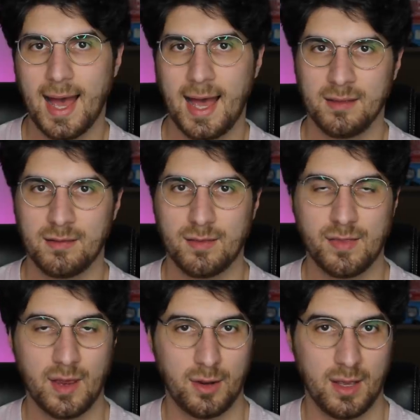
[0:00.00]
And
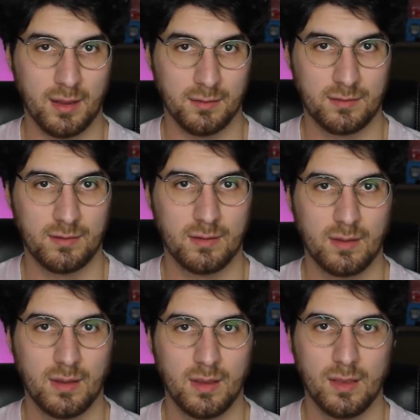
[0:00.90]
there it is.
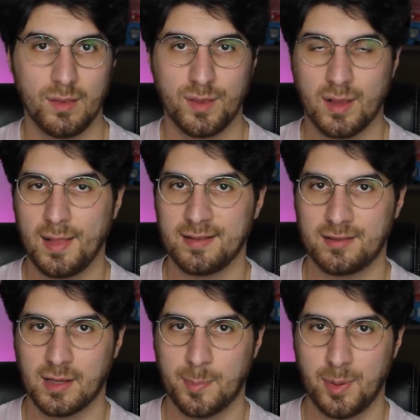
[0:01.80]
The
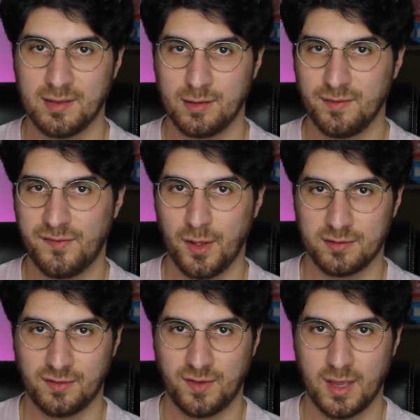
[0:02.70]
classic political
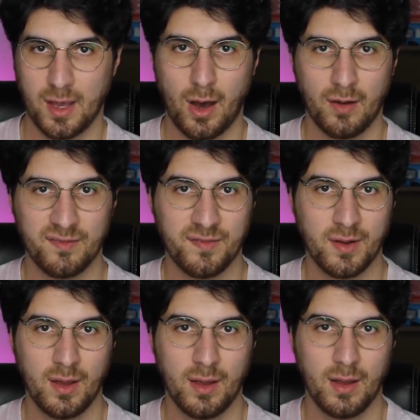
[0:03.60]
philosophy of
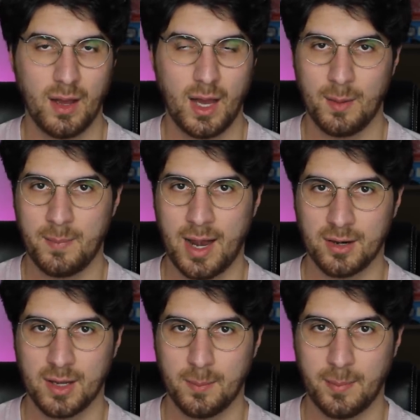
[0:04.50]

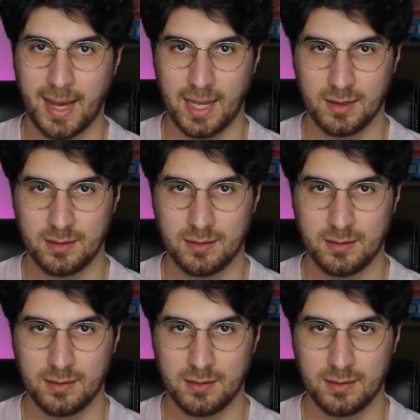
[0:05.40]
America bad.